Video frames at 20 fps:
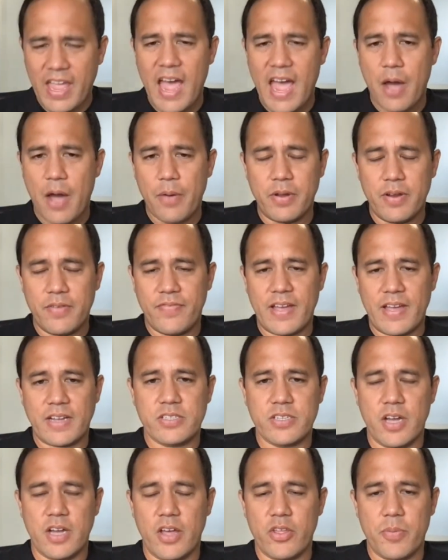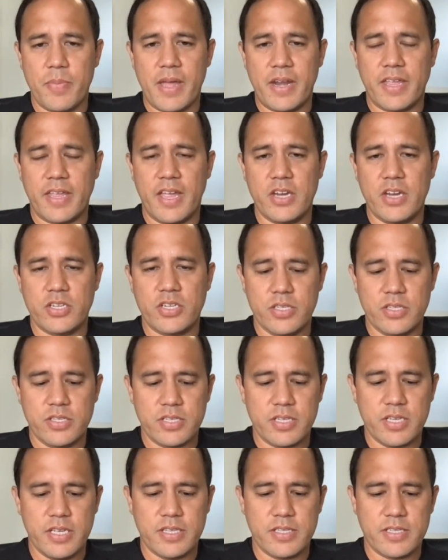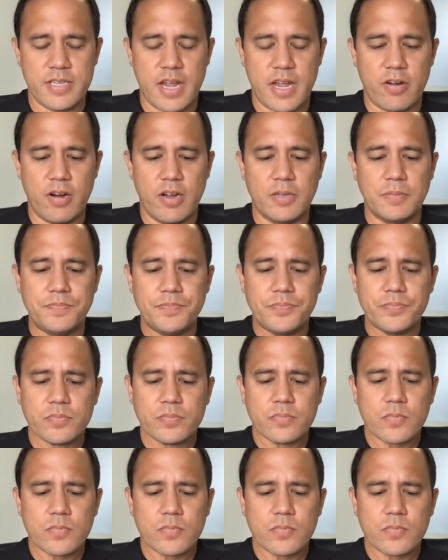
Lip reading: how it affects other medications, etc.